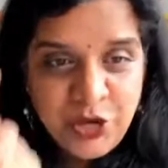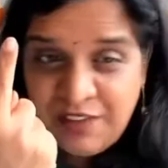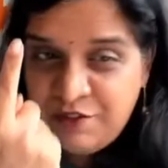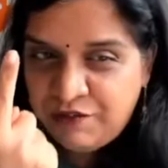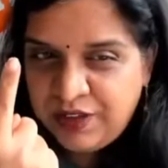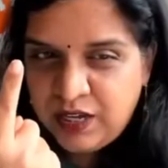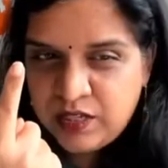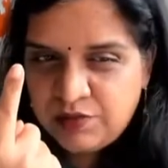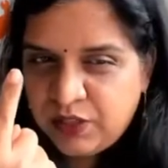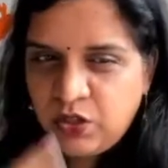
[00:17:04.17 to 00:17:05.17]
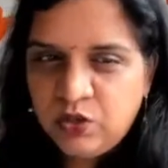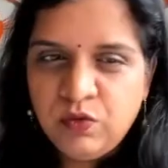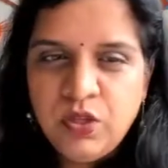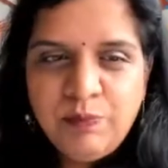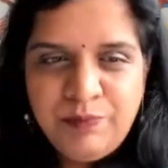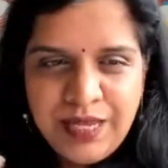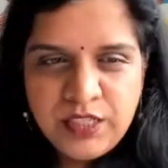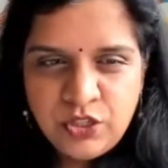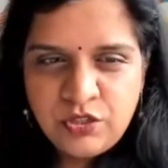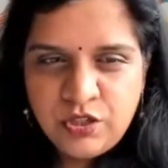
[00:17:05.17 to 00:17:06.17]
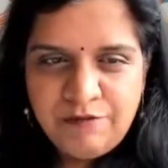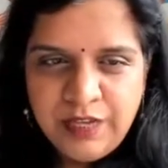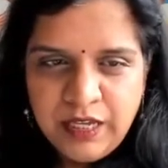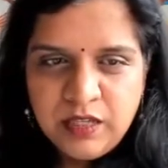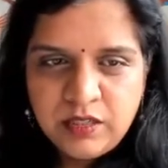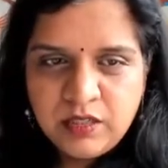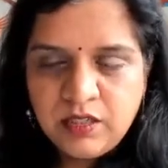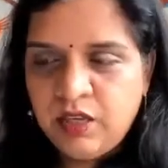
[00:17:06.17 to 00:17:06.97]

but you have your fingers with you. Please use your fingers